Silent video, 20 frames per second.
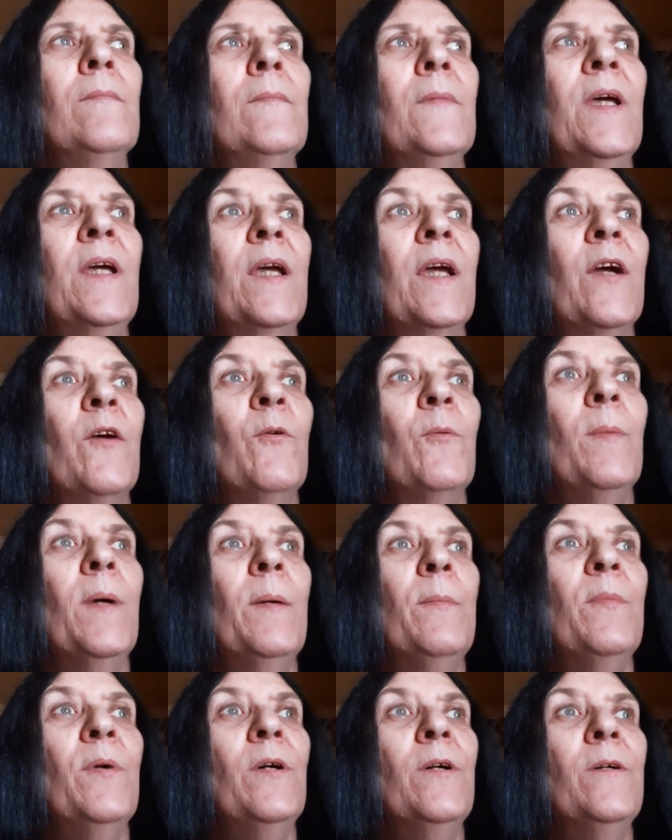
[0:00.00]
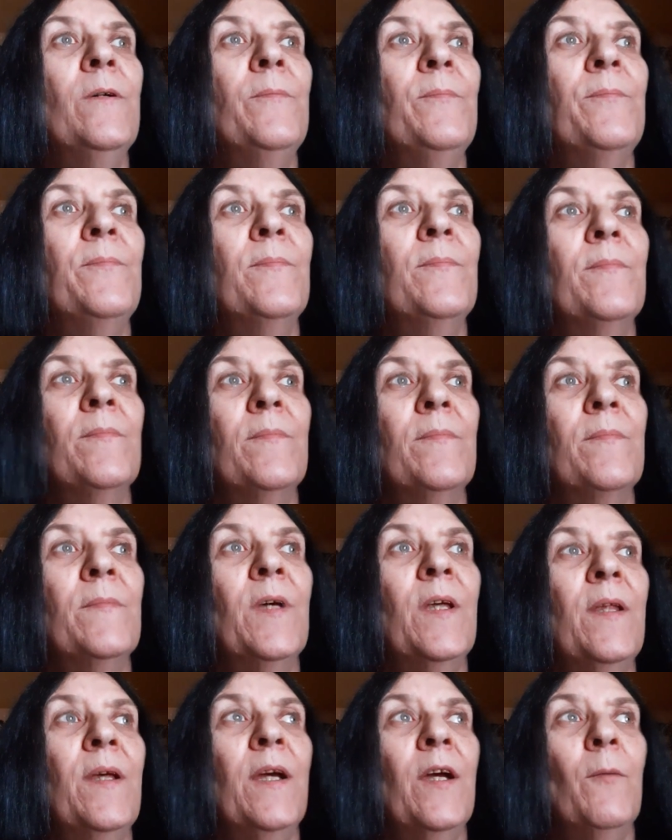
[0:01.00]
I can't remember.
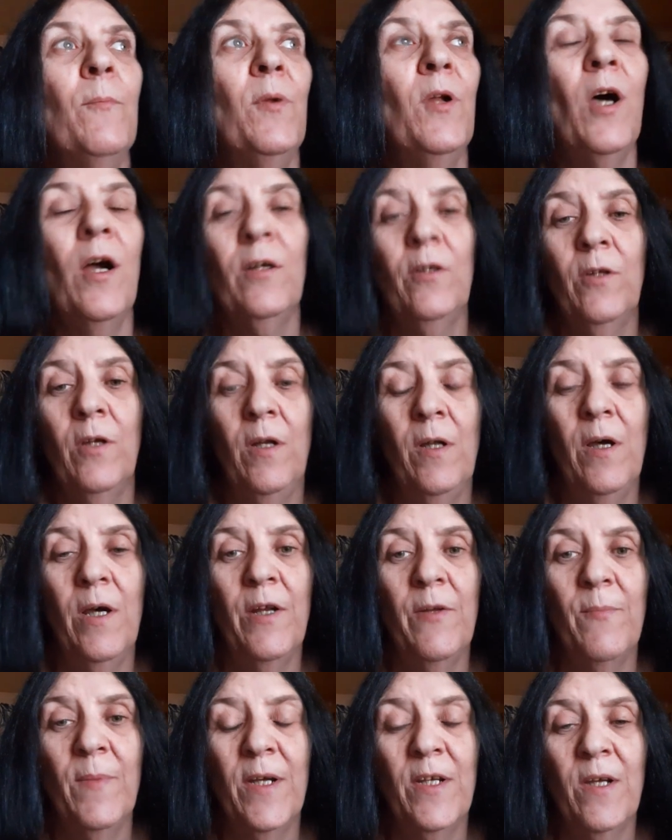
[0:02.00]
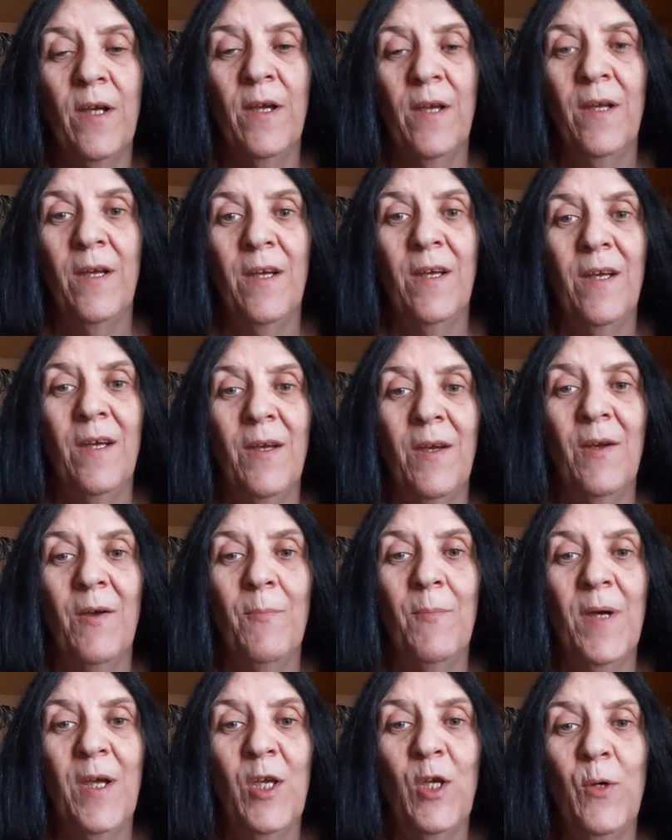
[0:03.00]
I think I blocked a lot of my
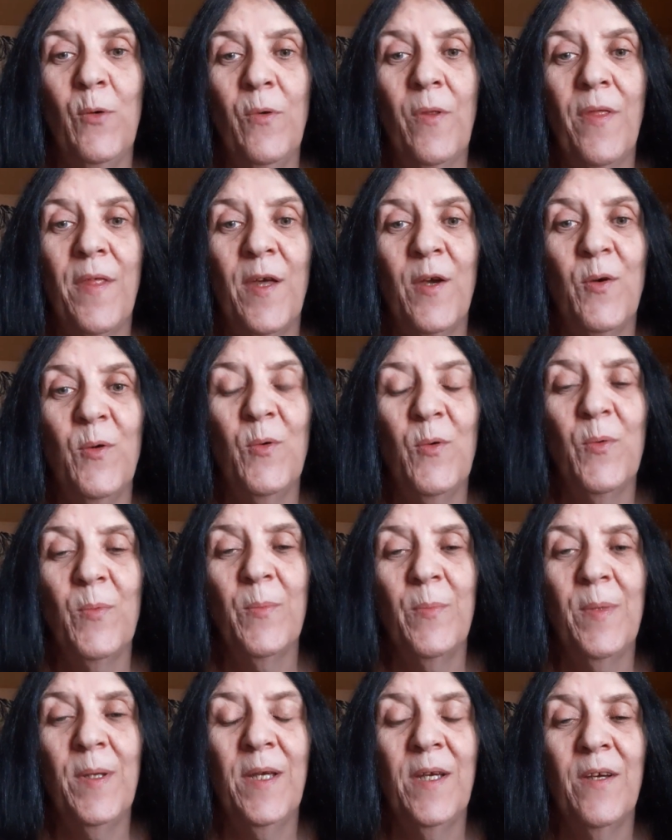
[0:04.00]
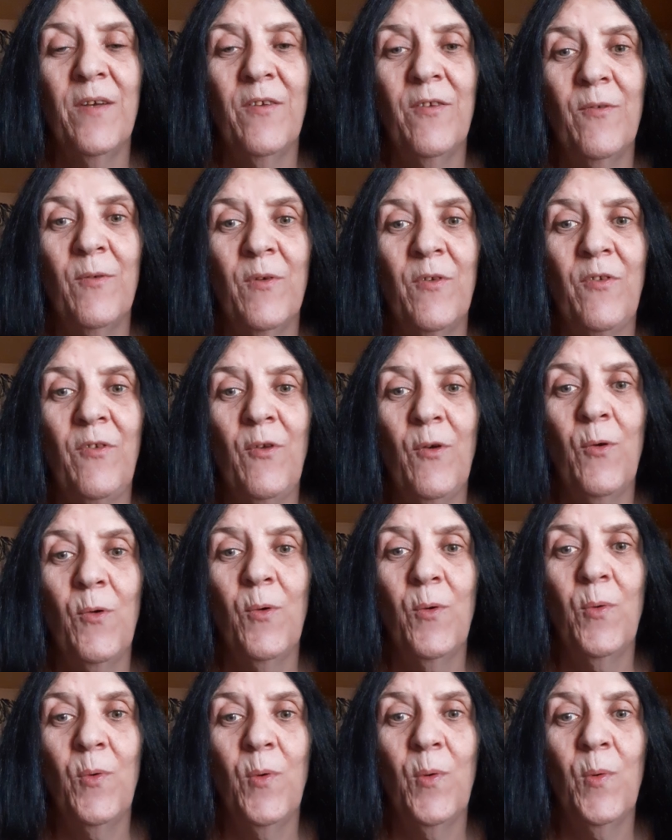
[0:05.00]
youth out because it was
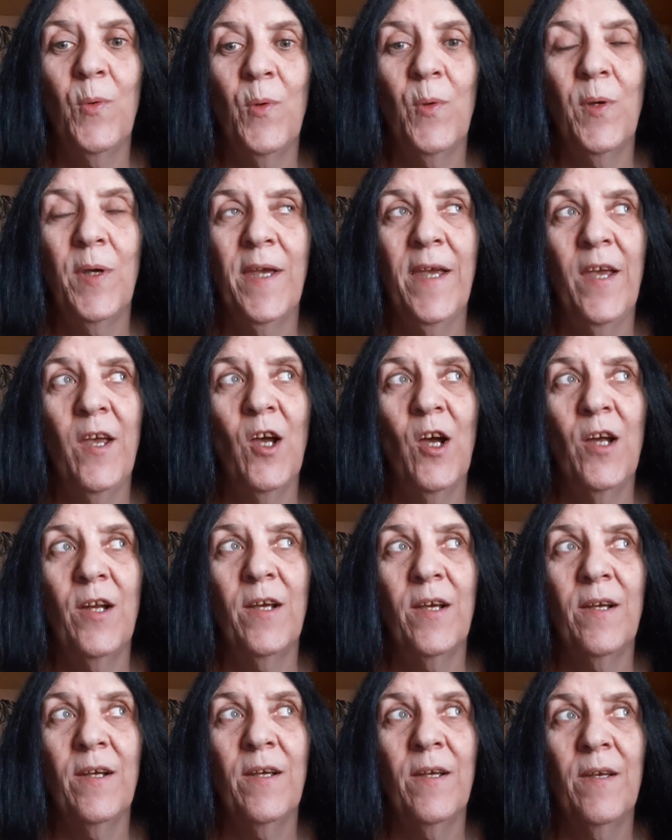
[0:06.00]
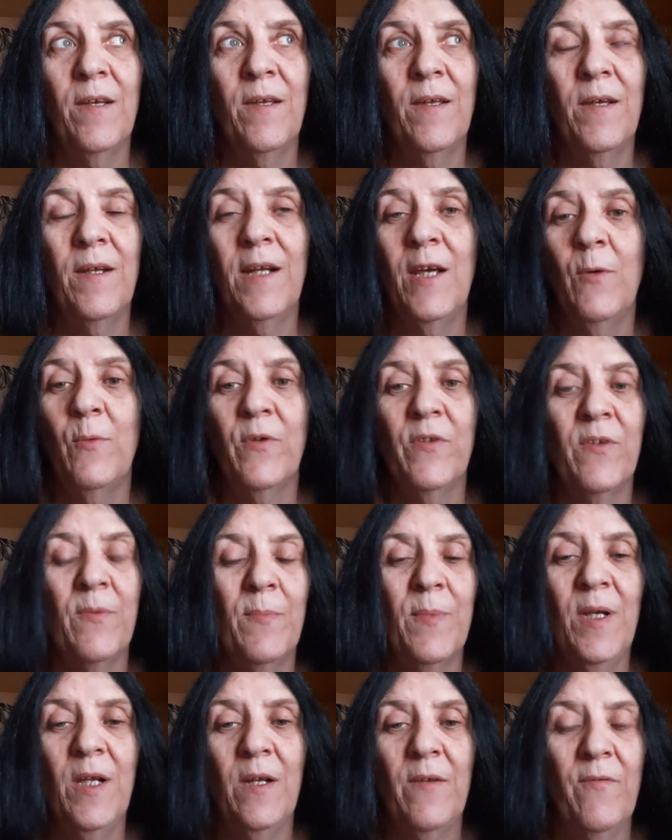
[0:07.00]
so chaotic. And I wasn't
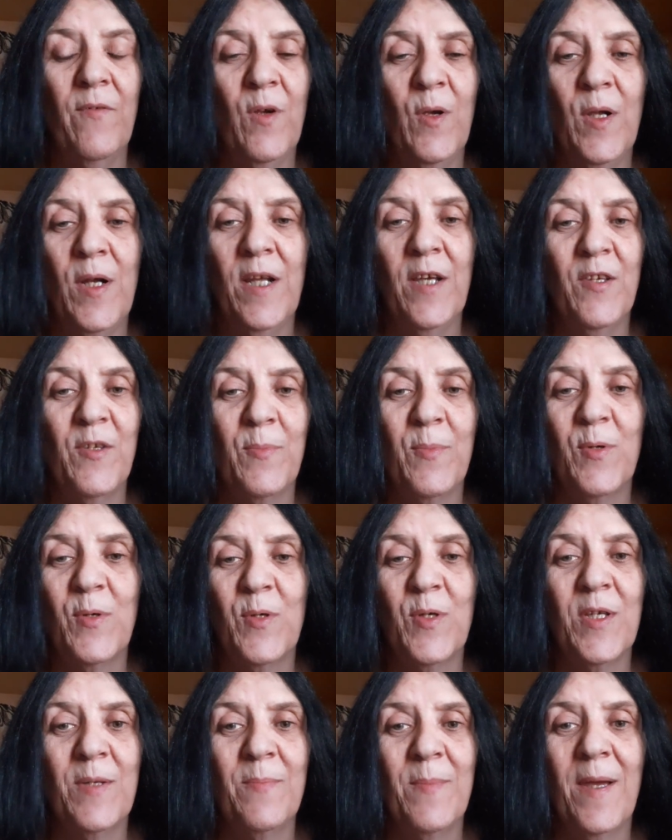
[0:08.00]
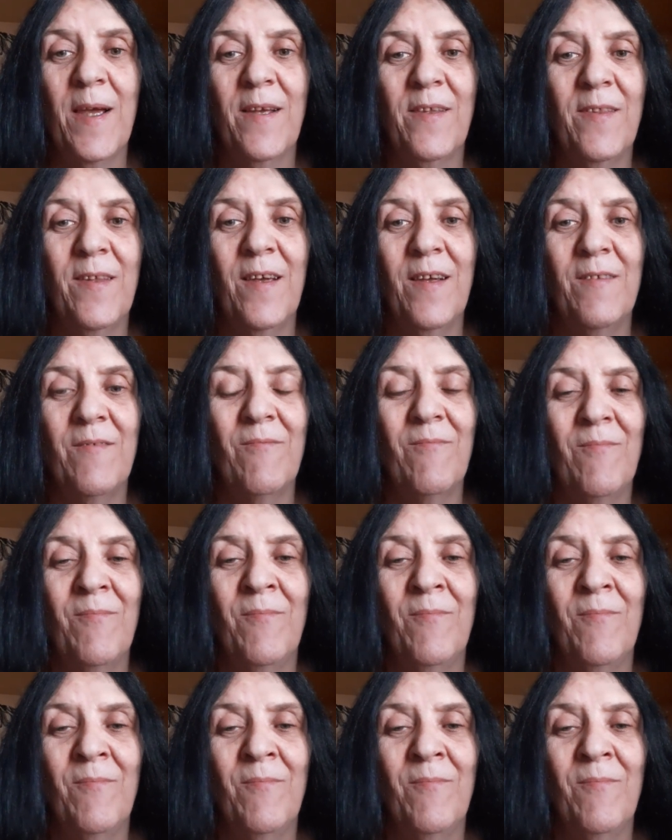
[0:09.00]
being a very nice person back then.